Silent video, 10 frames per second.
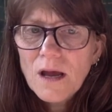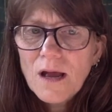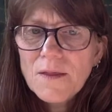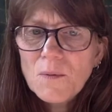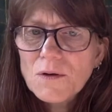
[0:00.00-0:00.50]

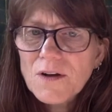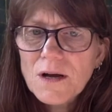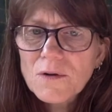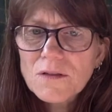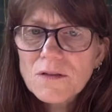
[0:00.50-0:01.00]
And they would have
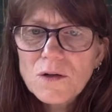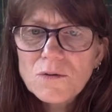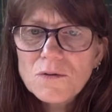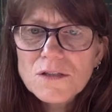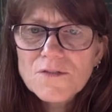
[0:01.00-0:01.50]
come with
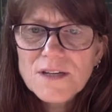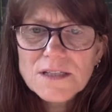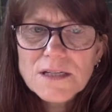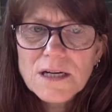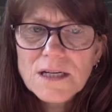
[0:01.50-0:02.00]
loads of
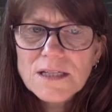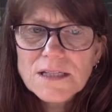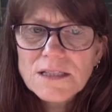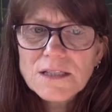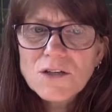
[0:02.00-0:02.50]
anxiety as
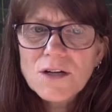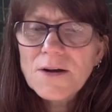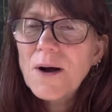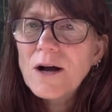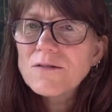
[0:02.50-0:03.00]
they did not
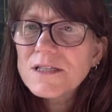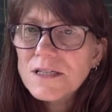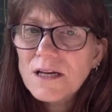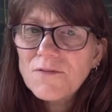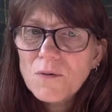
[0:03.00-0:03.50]
know how
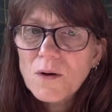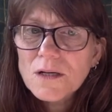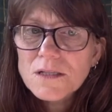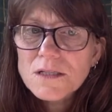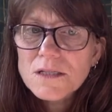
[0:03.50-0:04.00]
safe it
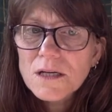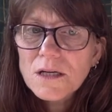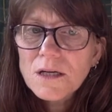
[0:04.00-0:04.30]
was